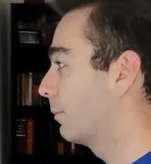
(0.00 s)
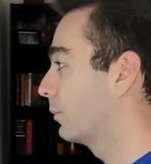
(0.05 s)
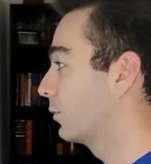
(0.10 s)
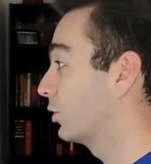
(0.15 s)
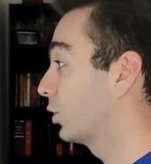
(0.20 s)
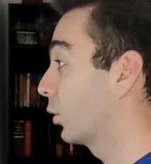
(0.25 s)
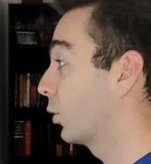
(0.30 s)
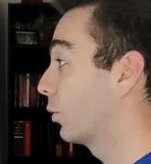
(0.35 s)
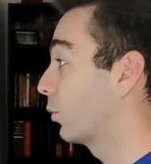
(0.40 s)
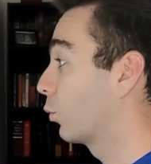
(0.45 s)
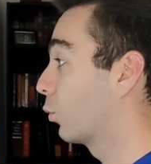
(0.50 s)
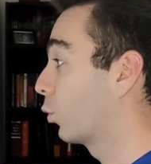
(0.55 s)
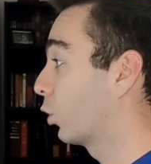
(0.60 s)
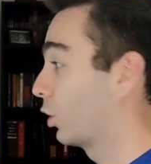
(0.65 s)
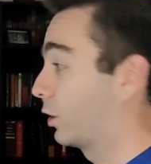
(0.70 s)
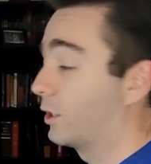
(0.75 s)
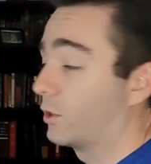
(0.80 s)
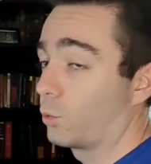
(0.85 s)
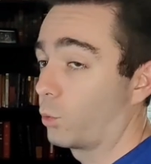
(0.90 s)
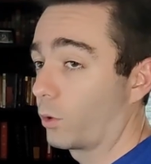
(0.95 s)
So the
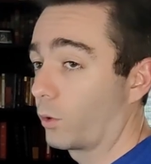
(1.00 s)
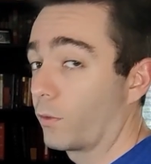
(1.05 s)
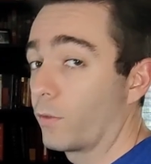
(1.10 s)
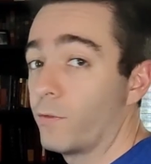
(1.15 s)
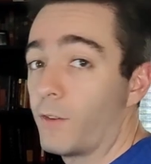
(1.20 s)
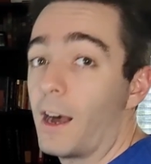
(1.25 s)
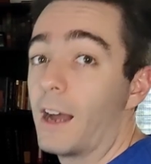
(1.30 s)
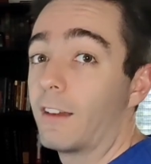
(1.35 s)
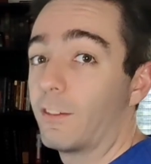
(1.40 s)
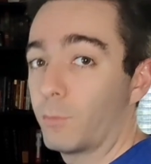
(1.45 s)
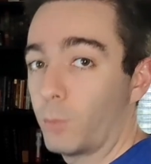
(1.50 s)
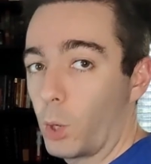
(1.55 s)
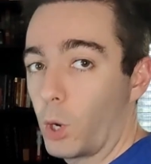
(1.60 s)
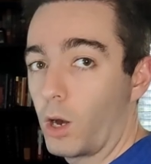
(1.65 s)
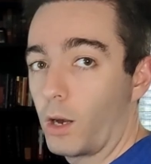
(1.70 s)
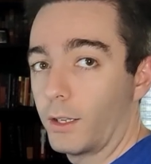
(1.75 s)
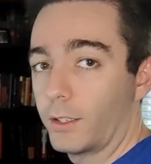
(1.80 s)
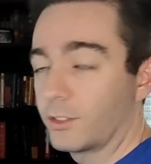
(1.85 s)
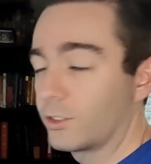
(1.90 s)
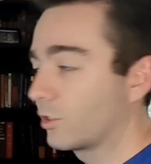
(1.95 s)
rook is worth 5
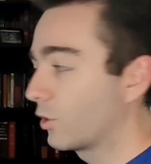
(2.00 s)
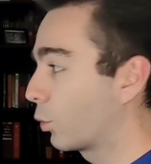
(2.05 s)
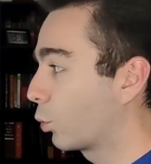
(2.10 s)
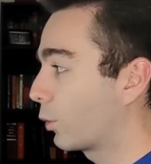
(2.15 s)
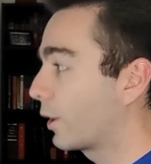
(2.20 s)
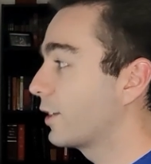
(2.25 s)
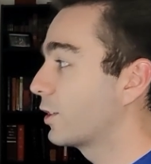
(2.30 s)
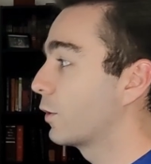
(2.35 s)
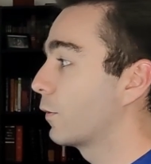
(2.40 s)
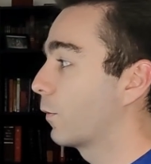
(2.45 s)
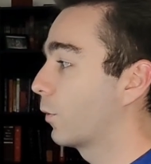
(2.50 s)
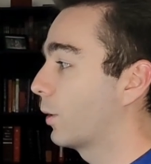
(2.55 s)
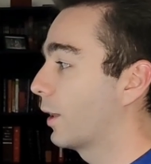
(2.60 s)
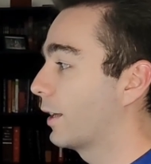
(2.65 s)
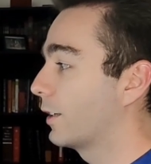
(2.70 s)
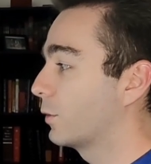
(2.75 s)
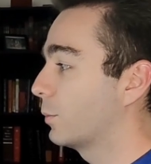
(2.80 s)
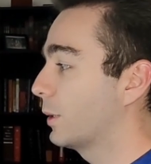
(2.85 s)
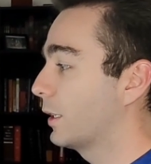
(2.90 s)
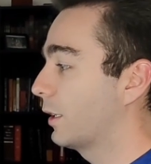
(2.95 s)
pawns. So the reason for
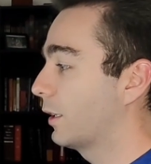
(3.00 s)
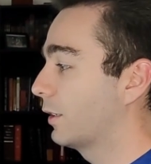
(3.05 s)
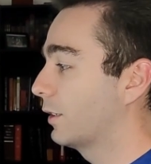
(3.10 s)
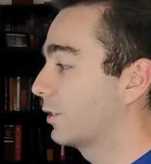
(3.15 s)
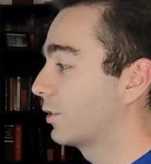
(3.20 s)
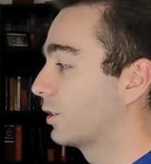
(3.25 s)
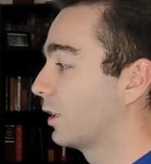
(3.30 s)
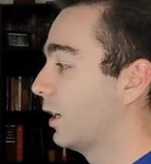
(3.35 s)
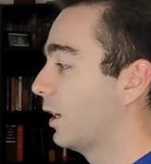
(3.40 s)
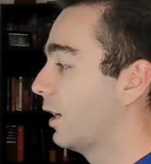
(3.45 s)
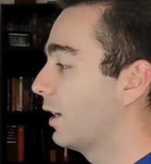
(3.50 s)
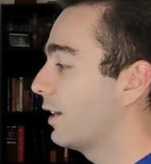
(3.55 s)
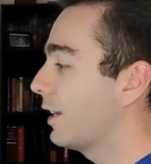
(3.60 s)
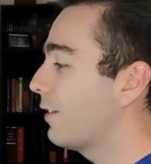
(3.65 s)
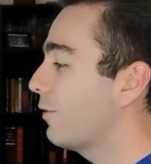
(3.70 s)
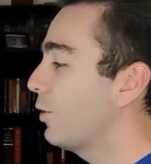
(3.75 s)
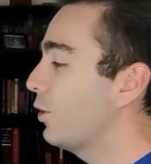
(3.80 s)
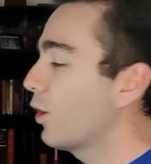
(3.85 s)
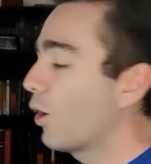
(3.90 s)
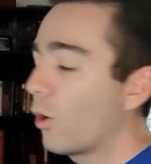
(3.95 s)
that is because
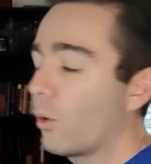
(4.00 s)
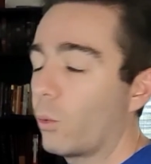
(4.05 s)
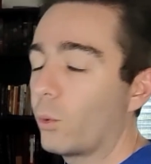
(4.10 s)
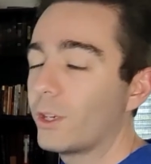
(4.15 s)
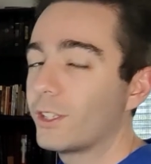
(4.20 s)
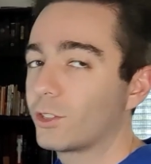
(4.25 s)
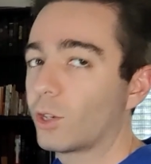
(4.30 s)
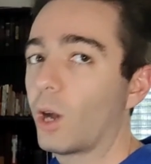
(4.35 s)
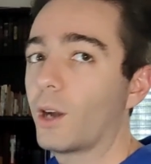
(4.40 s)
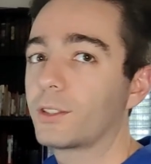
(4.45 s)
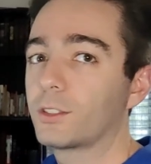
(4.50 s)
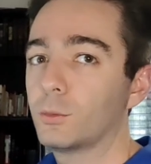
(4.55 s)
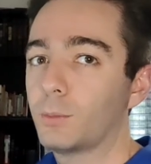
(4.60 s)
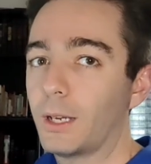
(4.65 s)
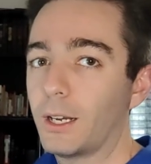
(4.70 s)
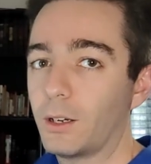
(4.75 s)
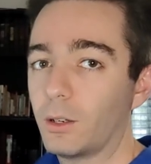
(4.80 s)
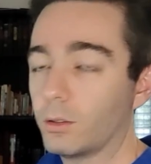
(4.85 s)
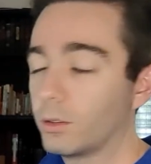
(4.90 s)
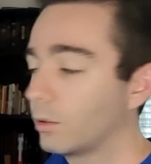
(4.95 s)
even though we talked
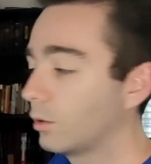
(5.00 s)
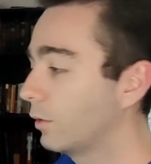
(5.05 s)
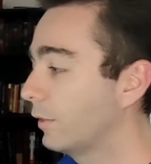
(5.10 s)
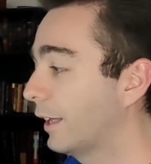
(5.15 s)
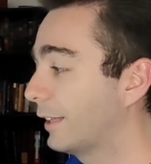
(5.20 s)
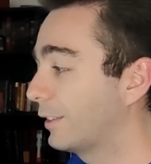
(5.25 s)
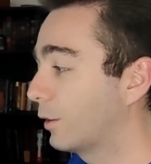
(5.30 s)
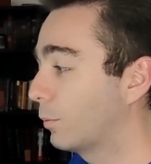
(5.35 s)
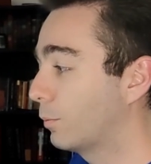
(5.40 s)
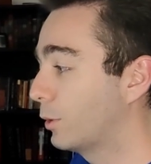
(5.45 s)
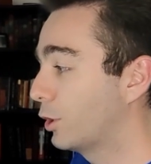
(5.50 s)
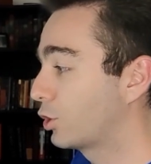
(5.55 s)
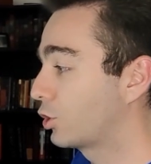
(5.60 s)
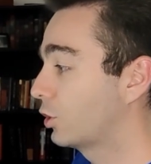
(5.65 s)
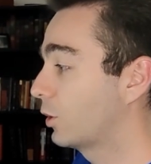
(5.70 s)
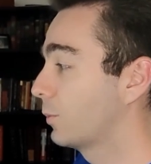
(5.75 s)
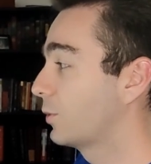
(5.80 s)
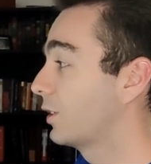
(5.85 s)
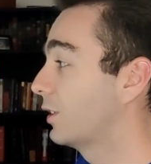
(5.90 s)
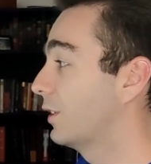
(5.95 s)
about that the
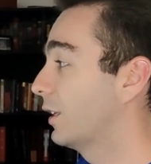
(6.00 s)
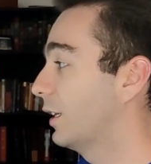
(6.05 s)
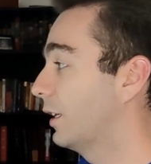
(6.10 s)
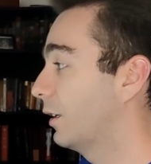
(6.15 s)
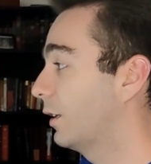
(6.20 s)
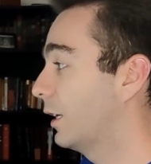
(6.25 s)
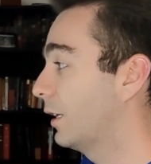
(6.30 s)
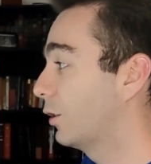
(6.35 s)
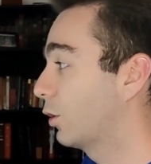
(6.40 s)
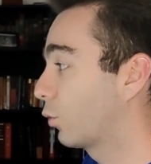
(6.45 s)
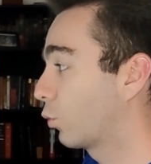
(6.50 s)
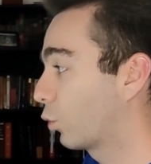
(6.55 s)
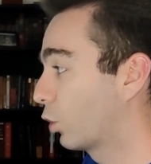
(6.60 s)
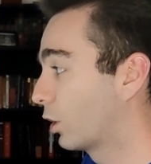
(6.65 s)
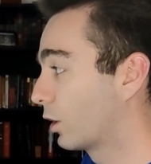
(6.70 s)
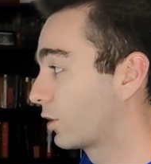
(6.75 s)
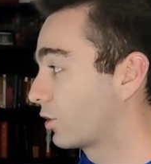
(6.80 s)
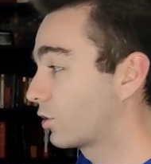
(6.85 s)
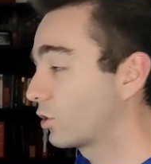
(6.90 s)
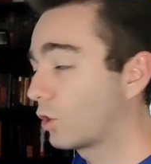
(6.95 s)
bishops and the
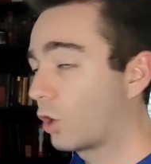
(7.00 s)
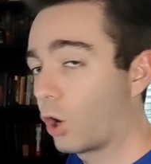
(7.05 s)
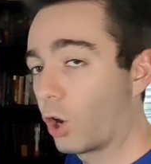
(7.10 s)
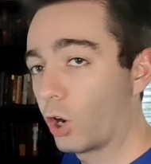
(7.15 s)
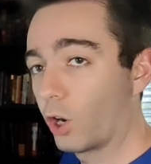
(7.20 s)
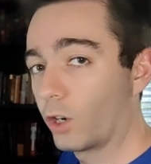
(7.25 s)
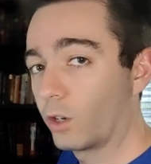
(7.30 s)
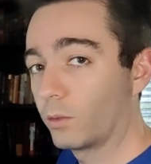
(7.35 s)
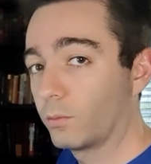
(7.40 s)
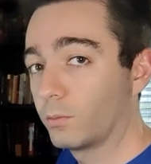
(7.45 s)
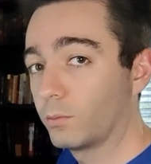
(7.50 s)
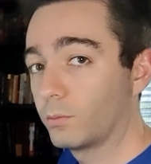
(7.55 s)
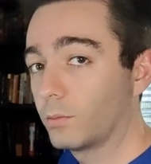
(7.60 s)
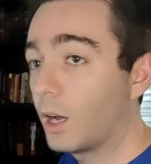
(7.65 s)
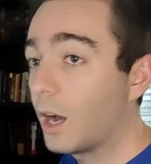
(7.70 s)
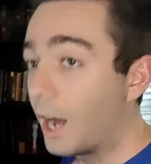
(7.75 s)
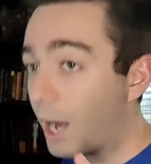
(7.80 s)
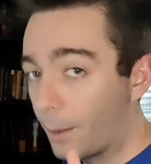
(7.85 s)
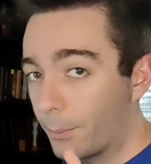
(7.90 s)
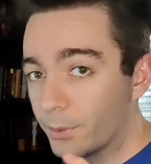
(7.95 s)
rooks are
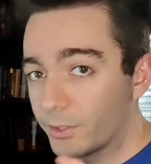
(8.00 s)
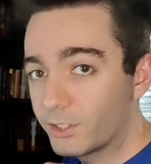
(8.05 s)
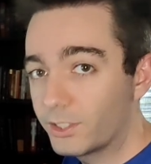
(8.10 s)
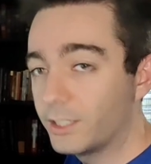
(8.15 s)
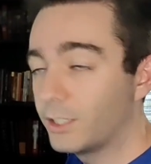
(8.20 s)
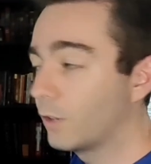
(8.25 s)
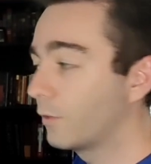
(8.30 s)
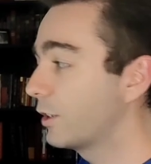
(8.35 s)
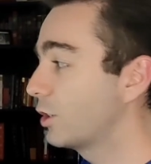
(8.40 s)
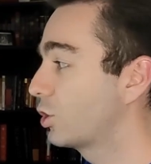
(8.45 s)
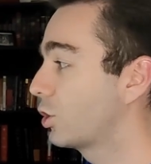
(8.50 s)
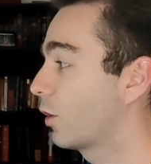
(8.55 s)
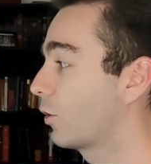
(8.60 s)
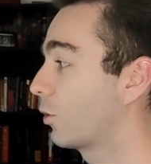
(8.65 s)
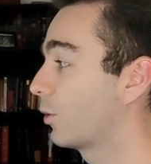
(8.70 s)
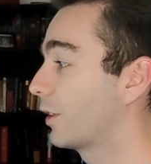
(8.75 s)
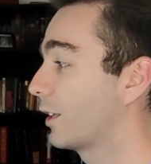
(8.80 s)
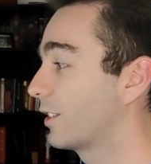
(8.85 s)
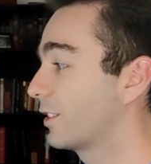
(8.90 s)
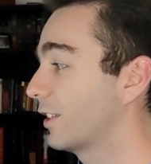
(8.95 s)
opposite of each
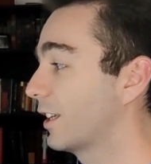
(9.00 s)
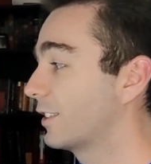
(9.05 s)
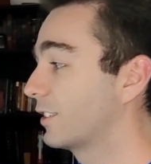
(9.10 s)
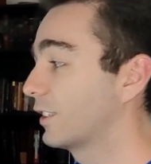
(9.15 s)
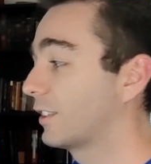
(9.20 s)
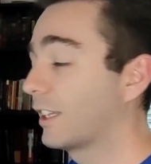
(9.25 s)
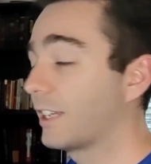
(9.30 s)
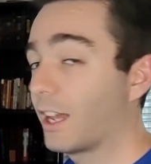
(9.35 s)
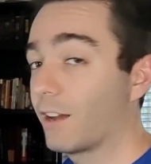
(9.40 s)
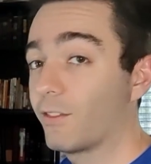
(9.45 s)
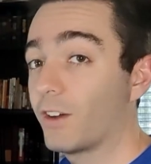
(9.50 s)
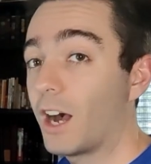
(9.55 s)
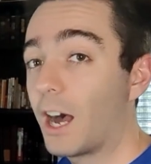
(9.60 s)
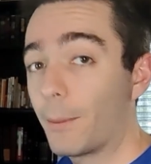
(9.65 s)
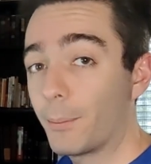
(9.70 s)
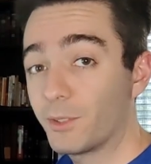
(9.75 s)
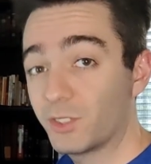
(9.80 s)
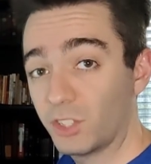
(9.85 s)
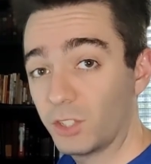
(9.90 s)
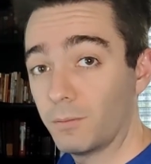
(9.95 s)
other in the sense that they have
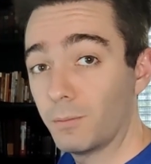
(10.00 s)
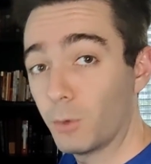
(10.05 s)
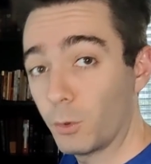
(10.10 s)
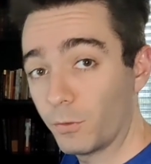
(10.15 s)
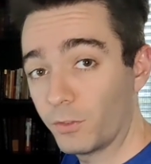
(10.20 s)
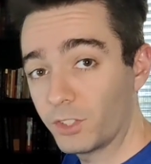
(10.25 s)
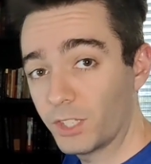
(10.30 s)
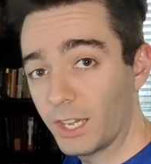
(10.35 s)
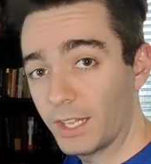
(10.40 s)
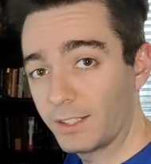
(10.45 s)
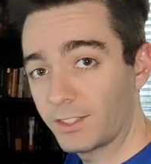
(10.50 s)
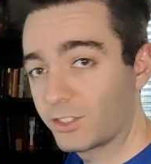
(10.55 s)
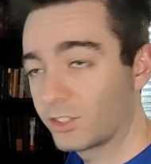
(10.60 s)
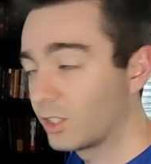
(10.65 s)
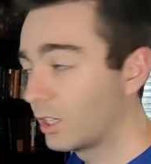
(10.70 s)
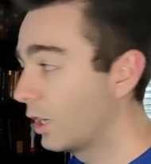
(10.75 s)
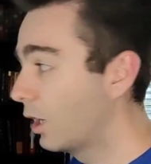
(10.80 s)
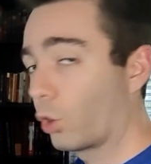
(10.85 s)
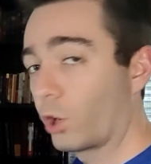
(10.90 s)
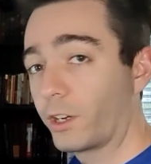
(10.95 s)
opposite move sets,
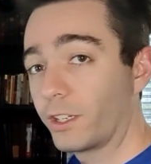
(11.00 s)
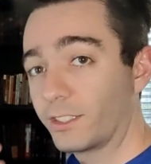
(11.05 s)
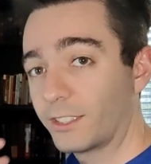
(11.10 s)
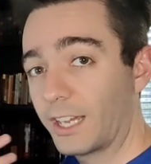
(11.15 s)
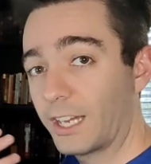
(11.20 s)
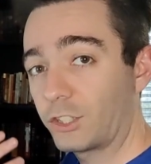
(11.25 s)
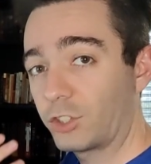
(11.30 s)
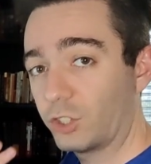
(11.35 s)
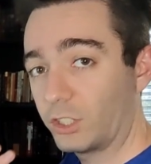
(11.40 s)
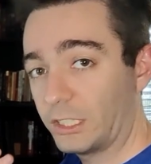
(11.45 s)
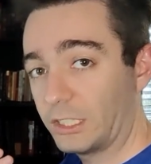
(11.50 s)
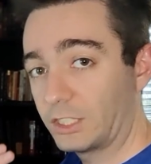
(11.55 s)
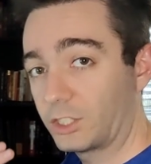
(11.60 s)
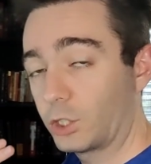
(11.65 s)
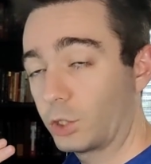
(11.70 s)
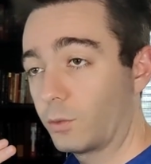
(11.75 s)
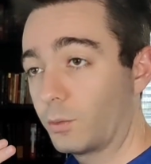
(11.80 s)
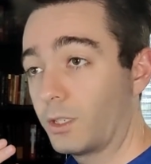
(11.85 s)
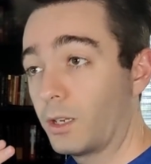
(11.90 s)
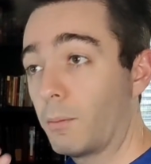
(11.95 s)
the rook is actually
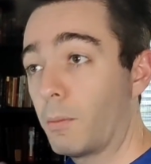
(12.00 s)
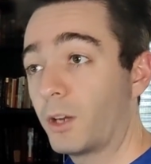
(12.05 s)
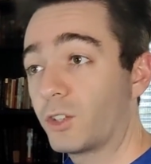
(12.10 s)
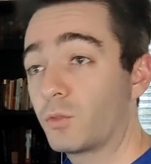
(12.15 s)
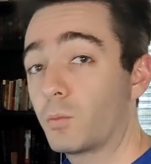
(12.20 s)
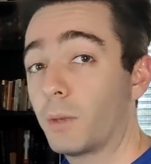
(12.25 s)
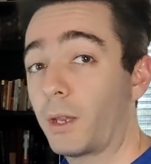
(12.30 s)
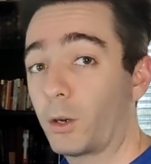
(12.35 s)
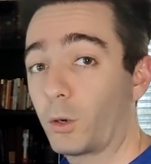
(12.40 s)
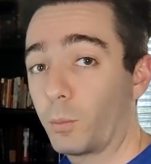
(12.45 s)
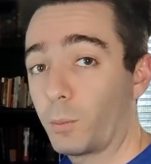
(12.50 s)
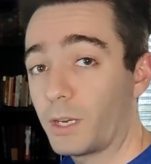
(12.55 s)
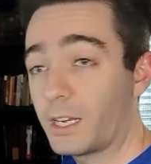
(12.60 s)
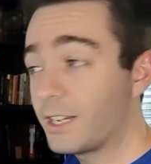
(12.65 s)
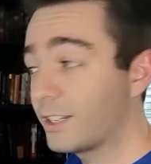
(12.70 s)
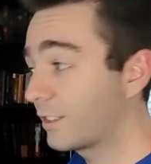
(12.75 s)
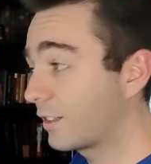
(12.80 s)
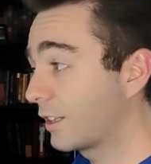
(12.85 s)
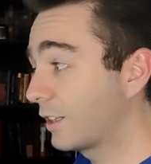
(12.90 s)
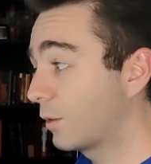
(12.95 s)
considered to be a much better
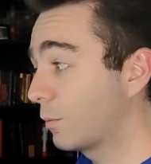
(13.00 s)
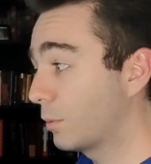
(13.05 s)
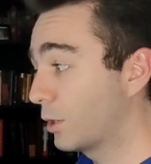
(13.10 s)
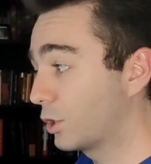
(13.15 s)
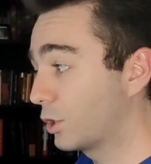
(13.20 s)
piece than the